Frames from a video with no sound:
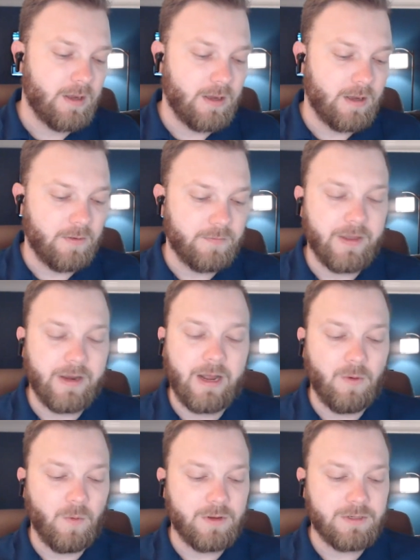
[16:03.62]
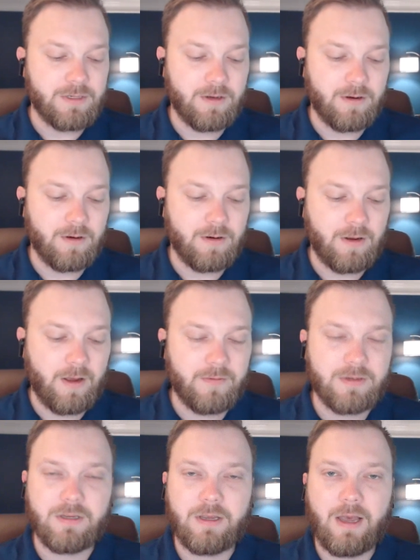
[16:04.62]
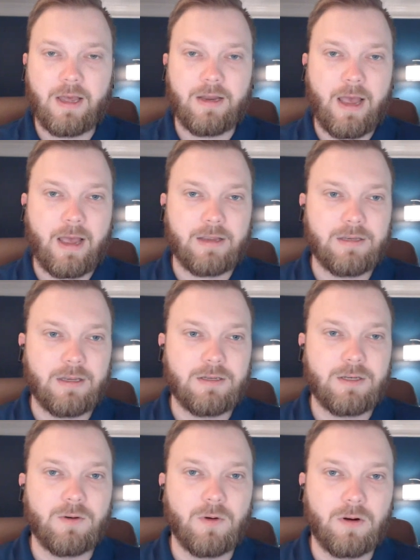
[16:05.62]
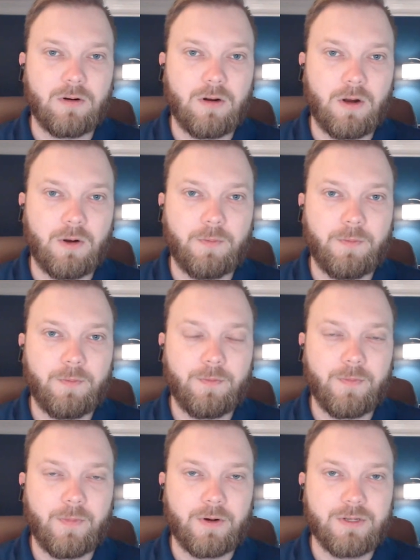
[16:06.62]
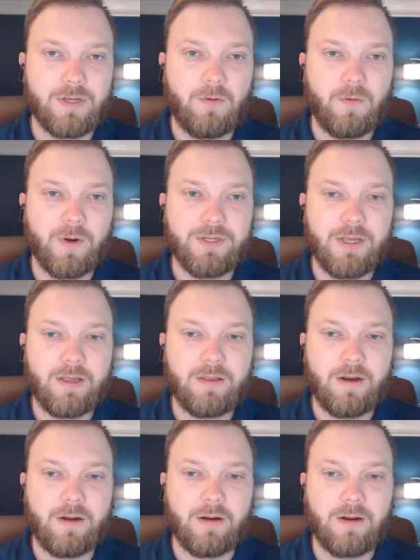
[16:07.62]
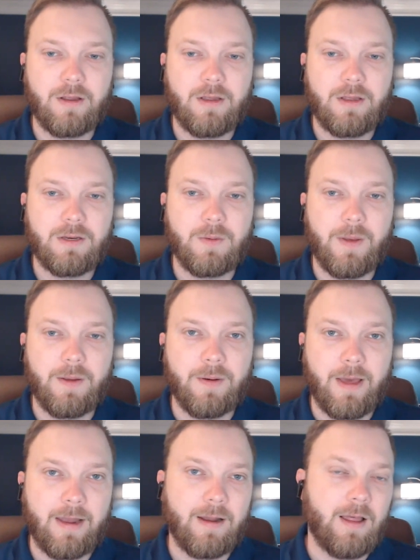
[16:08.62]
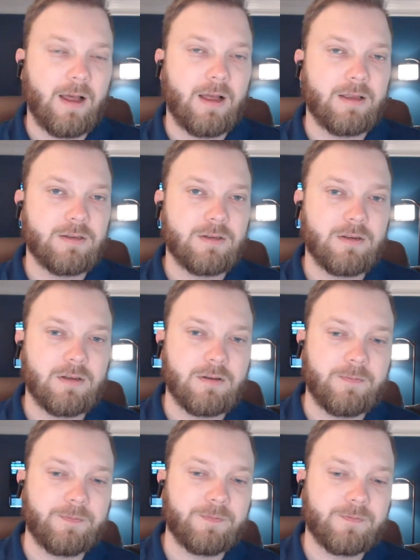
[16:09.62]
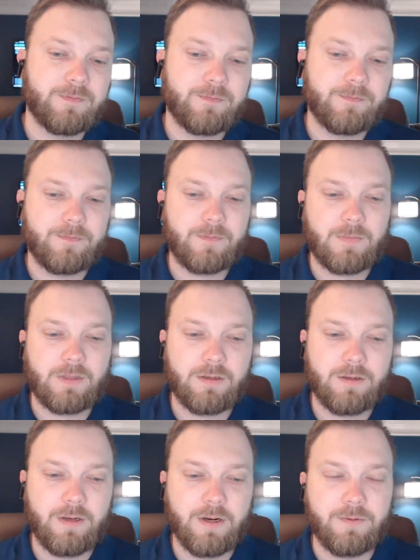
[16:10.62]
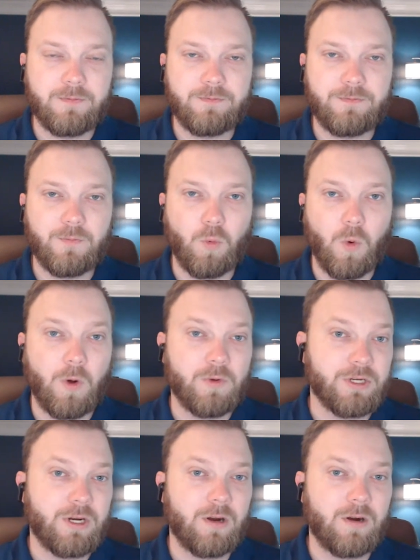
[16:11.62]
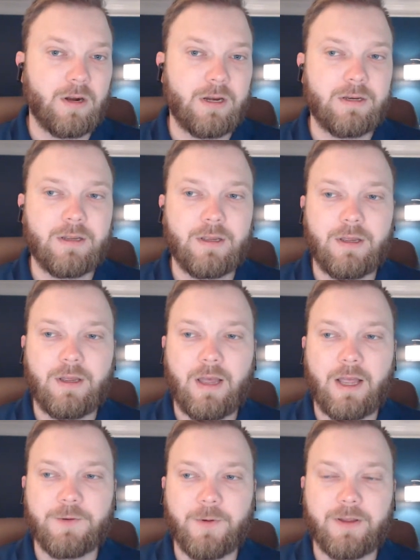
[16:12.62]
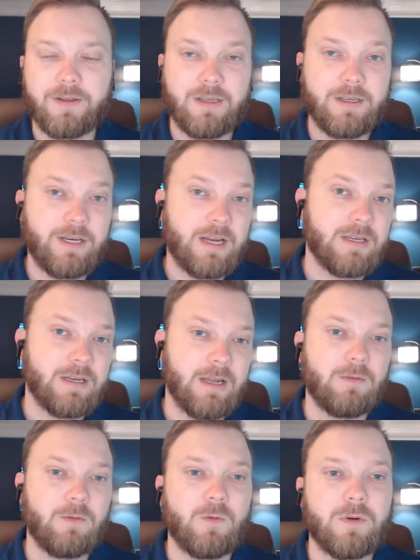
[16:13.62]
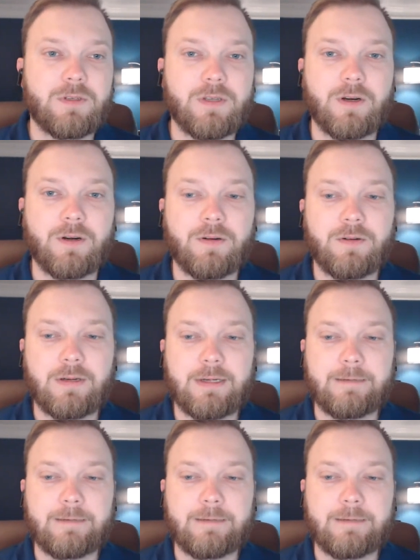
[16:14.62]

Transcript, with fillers: The 911 center obviously had access to our software set there to be able to analyze, what was occurring, as well as the adjacent 911 center